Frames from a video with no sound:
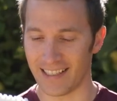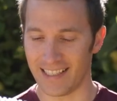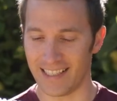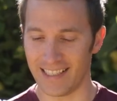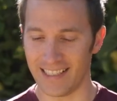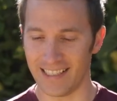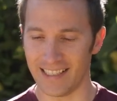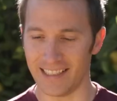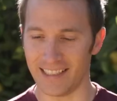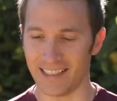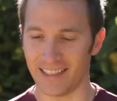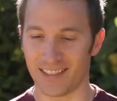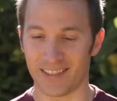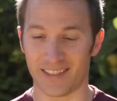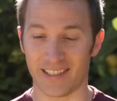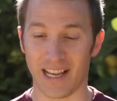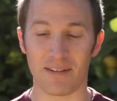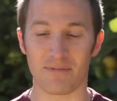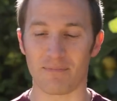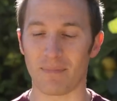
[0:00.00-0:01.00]
he
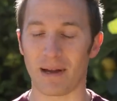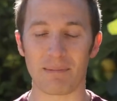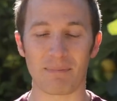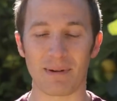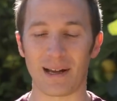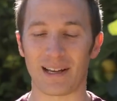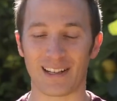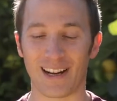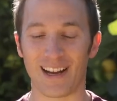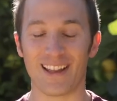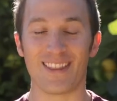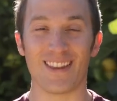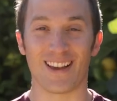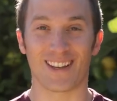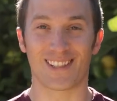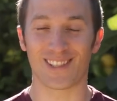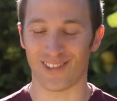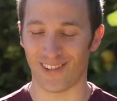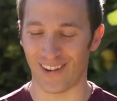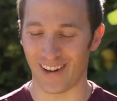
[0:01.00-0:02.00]
saved my butt on
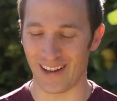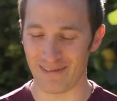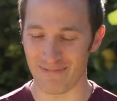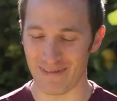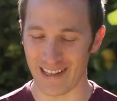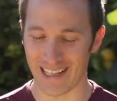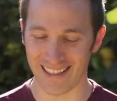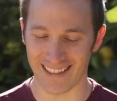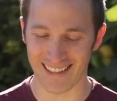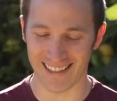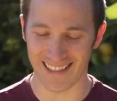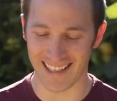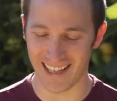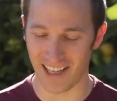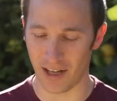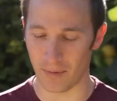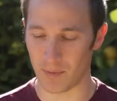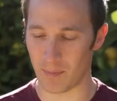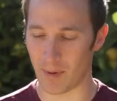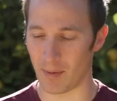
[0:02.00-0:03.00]
this one because he
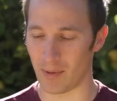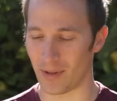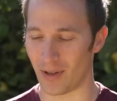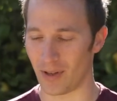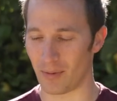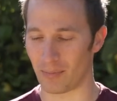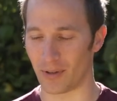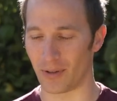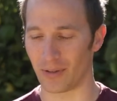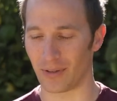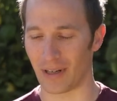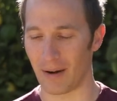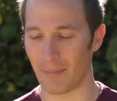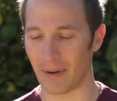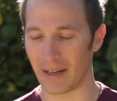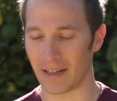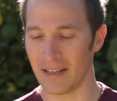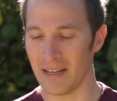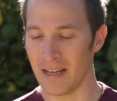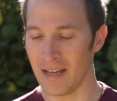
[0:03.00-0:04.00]
helped me with all the
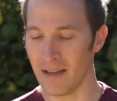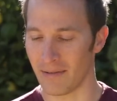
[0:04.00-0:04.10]
programming